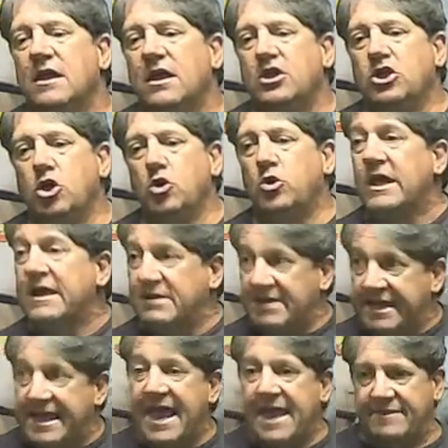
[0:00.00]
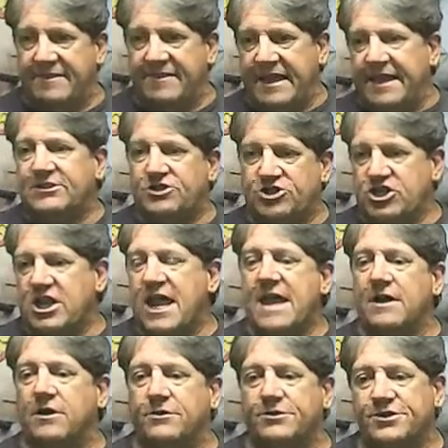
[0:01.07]
you can get these
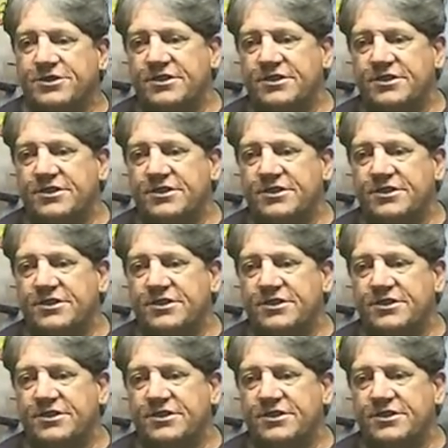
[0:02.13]
channels,